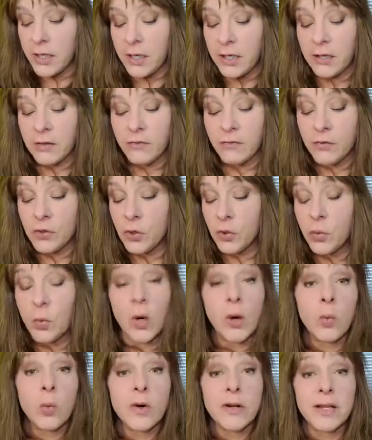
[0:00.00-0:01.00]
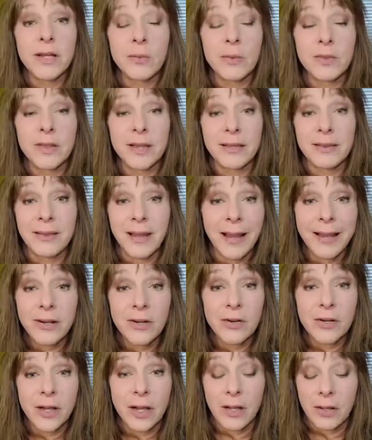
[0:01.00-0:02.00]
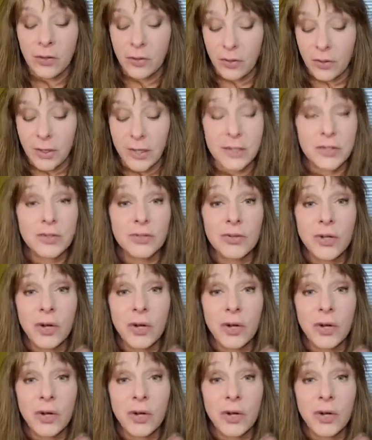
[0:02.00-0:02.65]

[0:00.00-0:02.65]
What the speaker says: If you are working with a lighter color and you